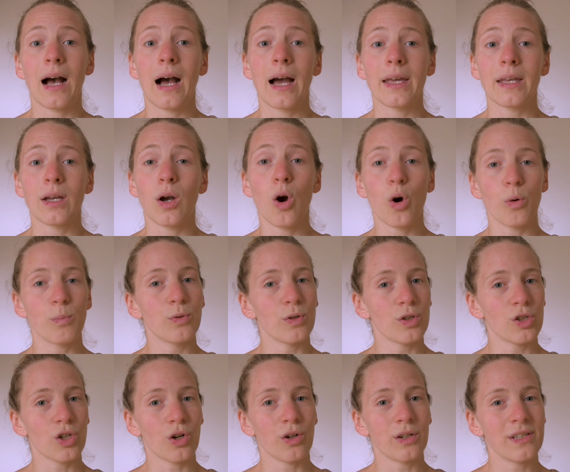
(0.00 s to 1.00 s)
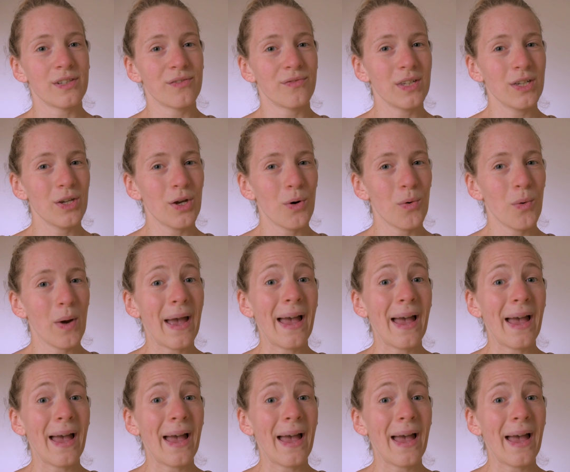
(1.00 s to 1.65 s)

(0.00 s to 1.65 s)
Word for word: I hope you enjoyed this video